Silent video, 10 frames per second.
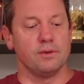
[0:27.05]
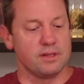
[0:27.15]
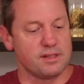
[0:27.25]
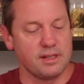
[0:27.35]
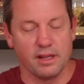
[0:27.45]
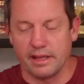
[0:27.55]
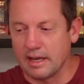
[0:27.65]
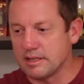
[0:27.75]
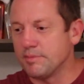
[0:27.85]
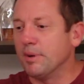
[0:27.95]
distilling
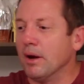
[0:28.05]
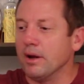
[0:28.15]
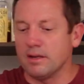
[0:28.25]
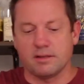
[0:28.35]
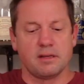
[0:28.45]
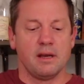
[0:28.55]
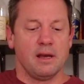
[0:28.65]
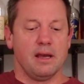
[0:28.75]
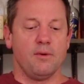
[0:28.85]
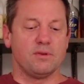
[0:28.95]
experience.
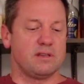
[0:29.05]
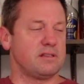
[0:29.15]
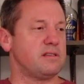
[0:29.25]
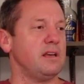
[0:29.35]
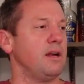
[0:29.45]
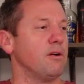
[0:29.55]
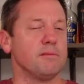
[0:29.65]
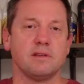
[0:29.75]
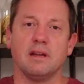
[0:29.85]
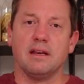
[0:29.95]
He was at
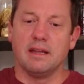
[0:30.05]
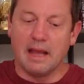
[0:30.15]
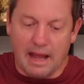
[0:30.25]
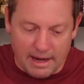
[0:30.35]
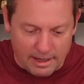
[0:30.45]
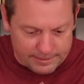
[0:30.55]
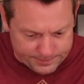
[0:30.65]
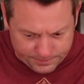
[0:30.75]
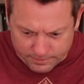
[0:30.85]
Seagram's in Indiana,